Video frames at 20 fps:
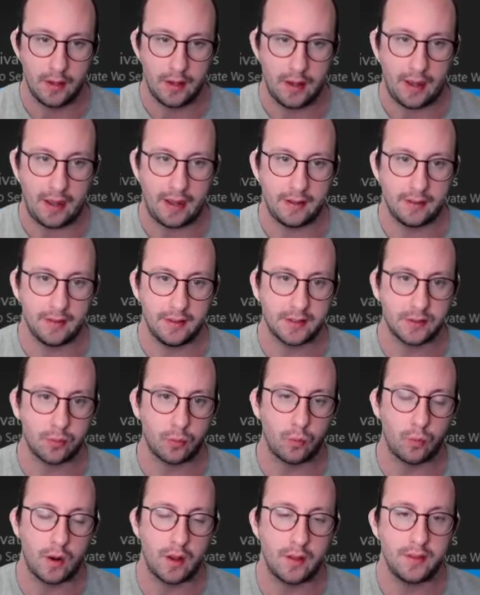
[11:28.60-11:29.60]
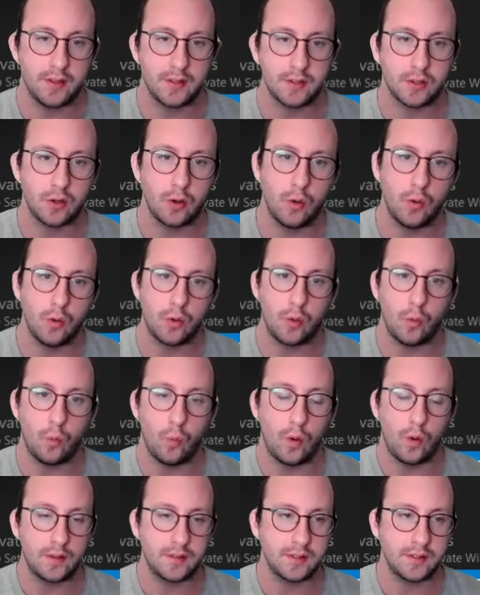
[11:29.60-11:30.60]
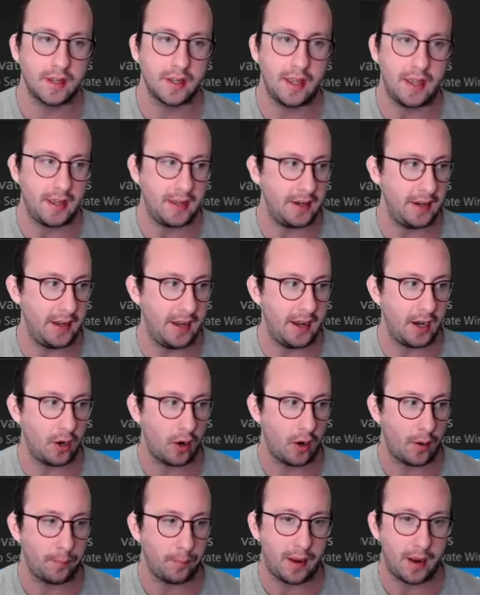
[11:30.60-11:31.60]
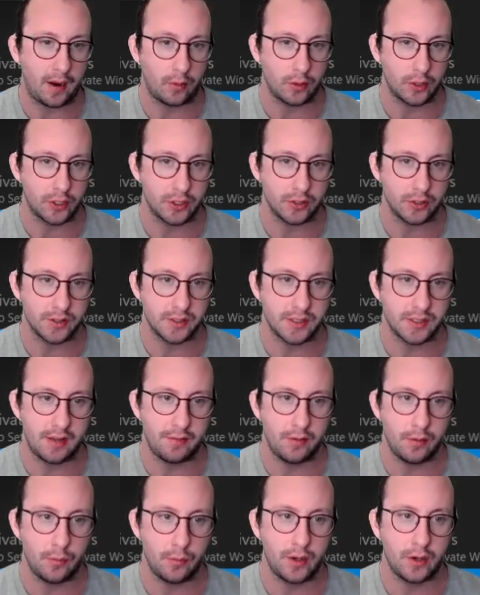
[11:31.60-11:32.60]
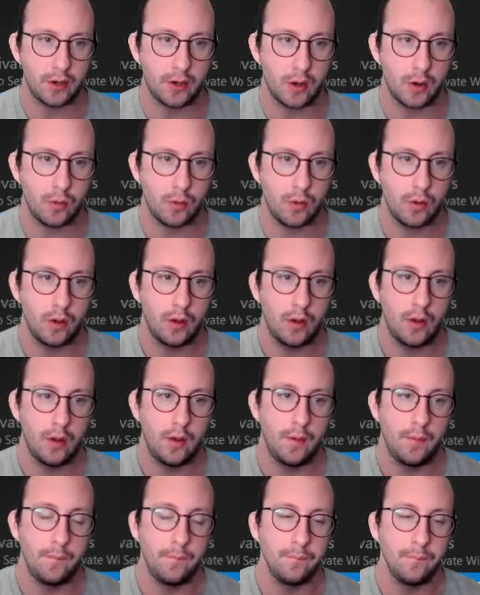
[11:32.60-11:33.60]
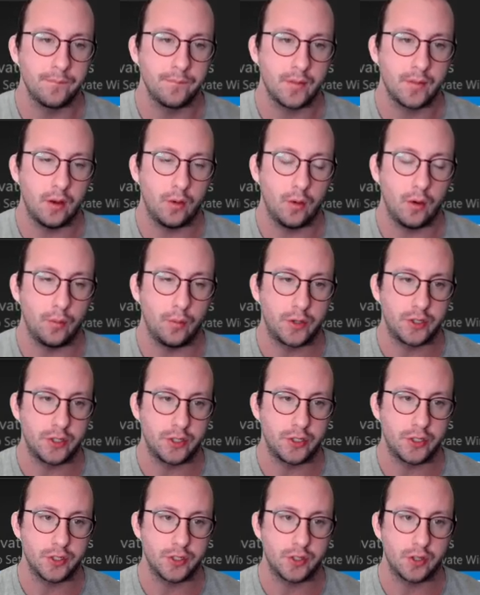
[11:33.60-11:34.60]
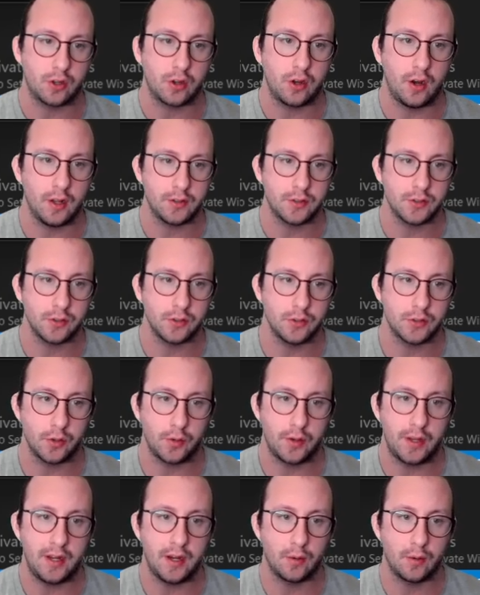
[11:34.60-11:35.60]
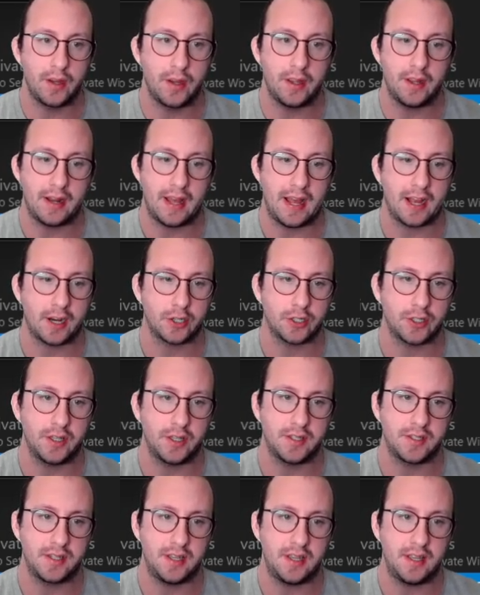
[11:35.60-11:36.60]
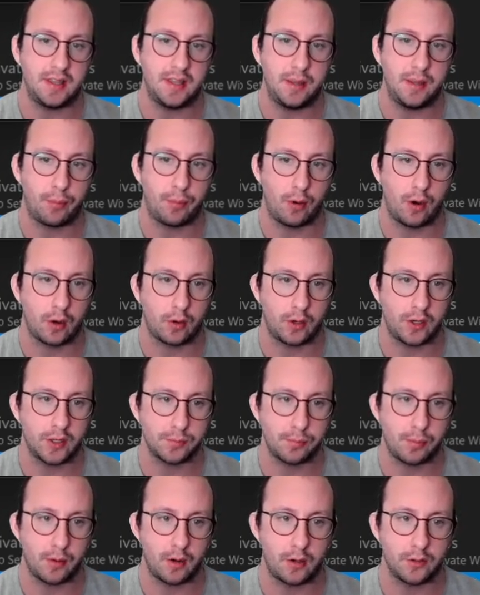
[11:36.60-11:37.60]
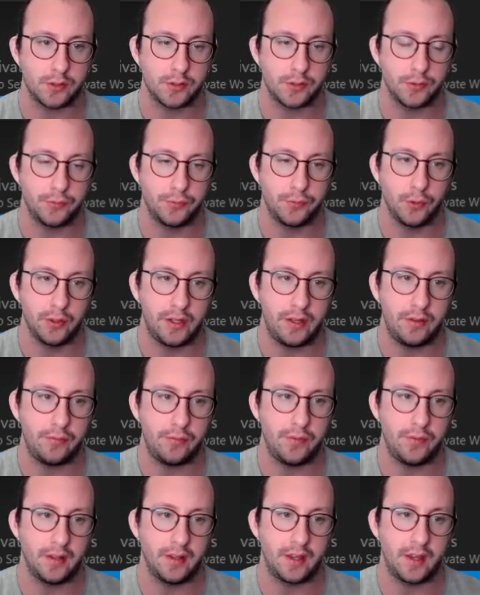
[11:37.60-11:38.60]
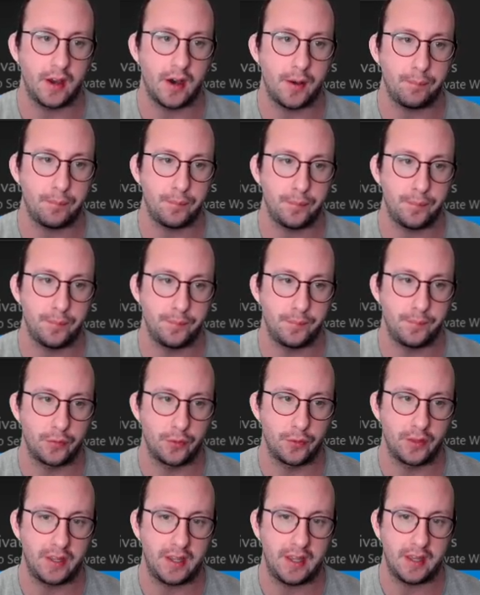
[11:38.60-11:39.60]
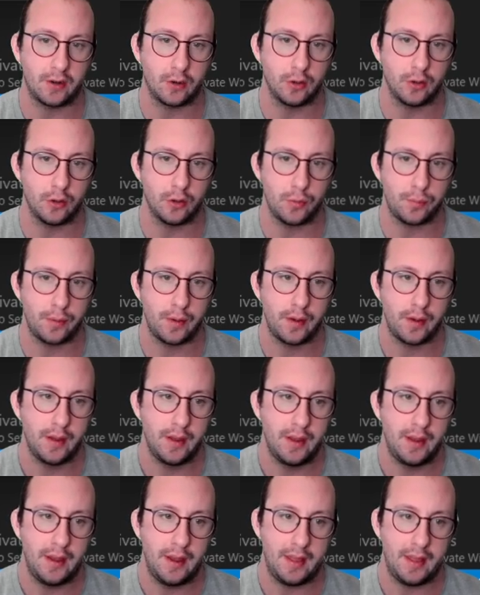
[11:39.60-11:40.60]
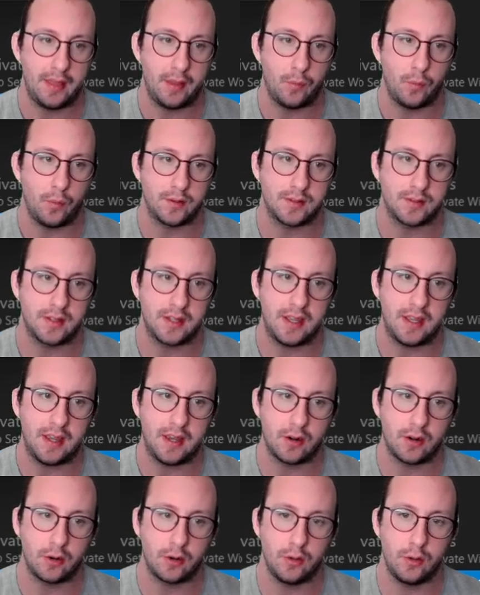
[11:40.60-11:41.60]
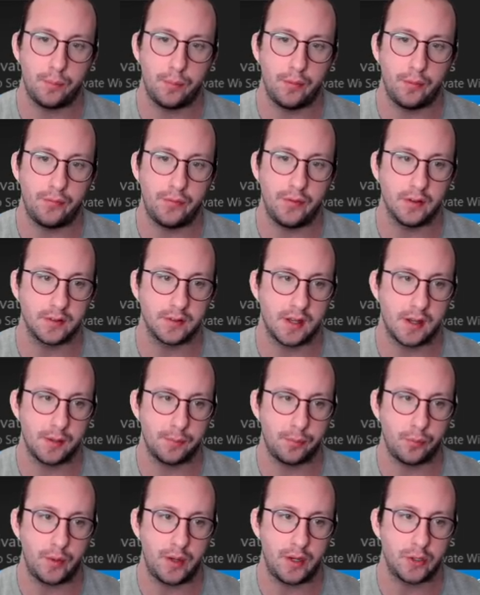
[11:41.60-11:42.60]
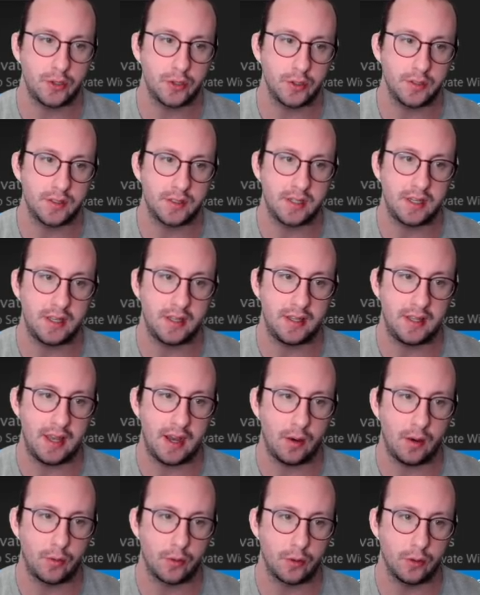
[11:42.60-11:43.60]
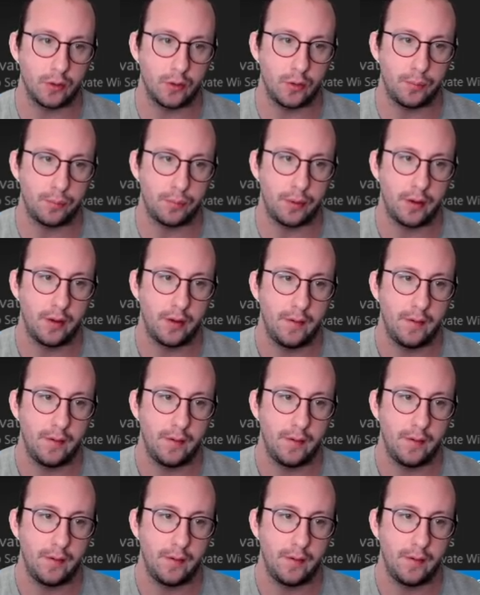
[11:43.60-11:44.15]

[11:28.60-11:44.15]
And let's run this code once again in our PowerShell 7 window, uh, which is just the console. So here we can actually see the progress bars fully filling up for the inner loop. And then once the inner loop fills up, we should see the outer loop